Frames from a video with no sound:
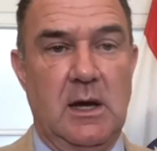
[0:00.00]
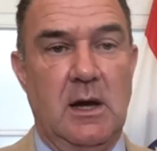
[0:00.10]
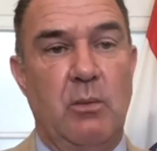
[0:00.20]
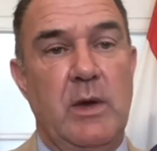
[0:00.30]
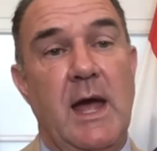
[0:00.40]

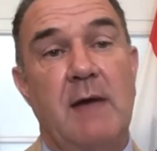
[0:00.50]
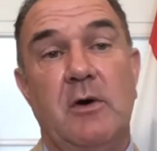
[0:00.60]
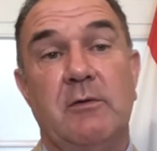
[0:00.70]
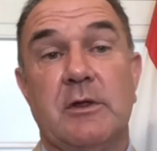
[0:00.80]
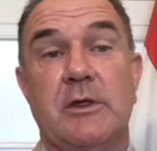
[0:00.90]
We have
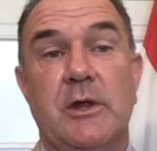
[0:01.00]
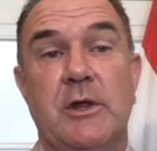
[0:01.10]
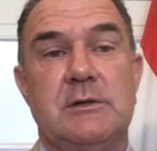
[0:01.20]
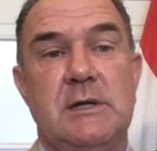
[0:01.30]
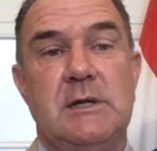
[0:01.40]
over
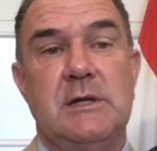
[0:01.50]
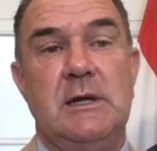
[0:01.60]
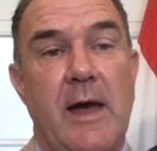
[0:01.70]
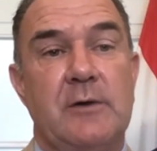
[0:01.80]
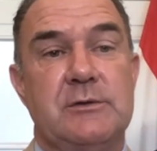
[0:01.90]

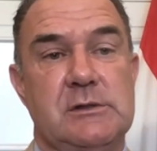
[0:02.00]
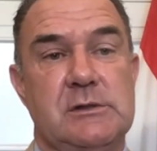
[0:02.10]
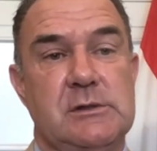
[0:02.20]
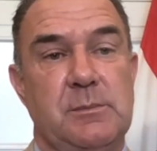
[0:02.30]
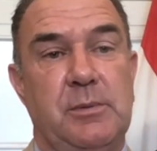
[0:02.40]

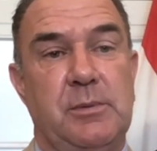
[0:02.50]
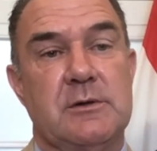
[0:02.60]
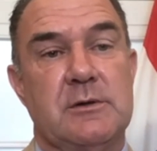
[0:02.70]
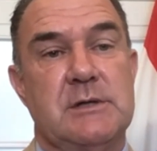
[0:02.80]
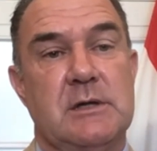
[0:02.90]
13,000
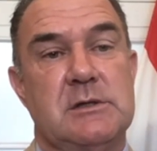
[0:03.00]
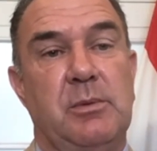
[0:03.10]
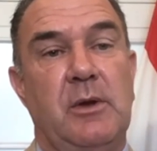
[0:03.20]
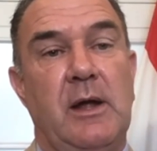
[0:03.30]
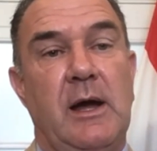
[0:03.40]
suppliers that
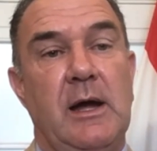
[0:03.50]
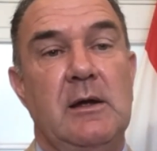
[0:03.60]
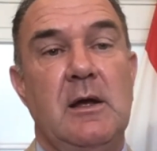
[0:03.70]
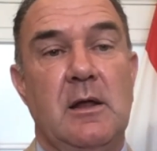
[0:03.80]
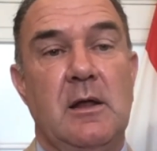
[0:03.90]
supply
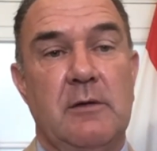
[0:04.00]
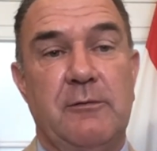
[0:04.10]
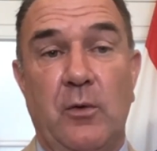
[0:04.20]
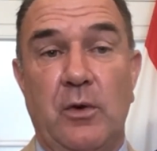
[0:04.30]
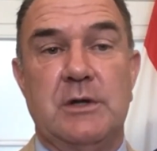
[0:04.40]
the
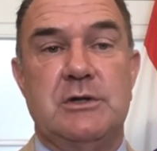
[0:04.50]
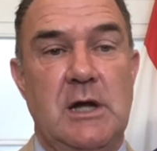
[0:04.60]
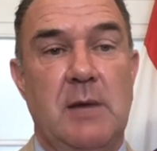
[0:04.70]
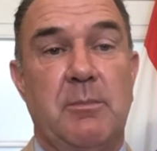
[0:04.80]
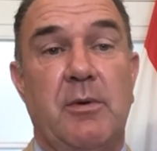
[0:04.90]
Ford and
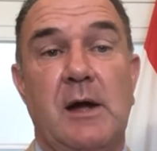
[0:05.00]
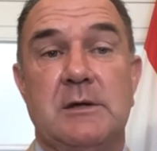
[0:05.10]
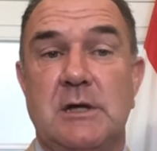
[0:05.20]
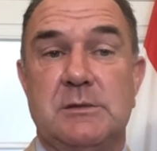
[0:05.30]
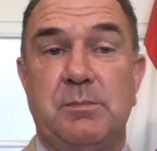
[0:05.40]
GM
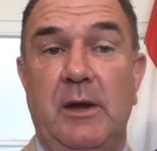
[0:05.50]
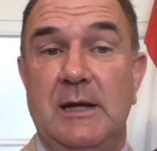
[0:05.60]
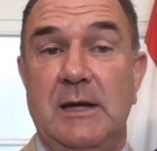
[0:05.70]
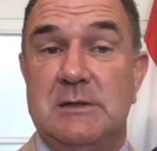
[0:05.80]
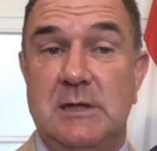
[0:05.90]
process
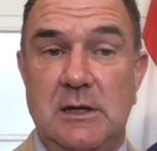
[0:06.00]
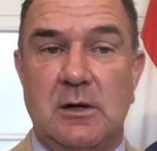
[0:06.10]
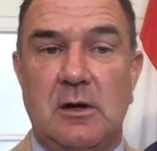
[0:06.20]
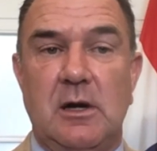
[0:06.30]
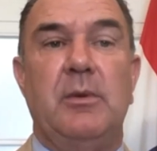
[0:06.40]
plants
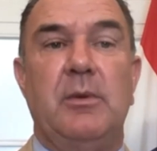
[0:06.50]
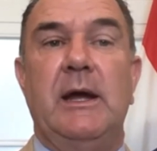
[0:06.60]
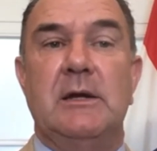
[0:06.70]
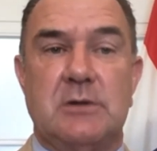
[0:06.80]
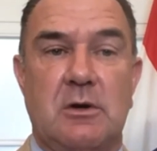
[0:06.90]
here and
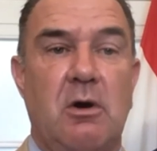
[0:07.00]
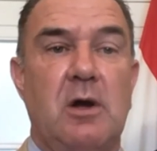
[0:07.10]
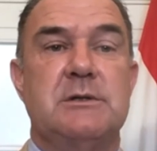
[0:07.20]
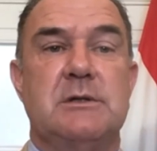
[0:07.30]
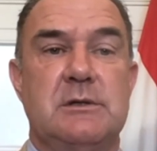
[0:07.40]
plants
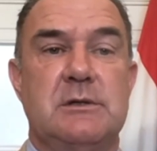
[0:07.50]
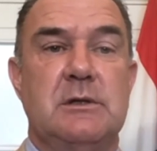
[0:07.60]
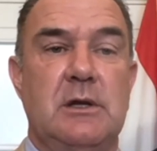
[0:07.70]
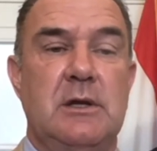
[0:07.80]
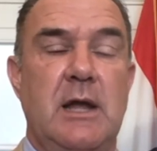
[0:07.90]
across
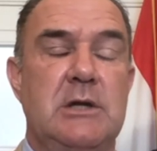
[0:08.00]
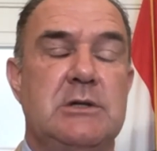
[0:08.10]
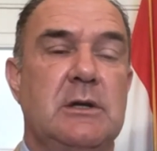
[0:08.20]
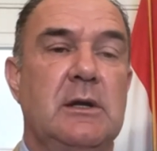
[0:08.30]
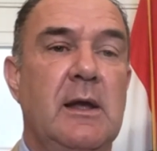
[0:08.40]
the
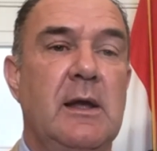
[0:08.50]
nation.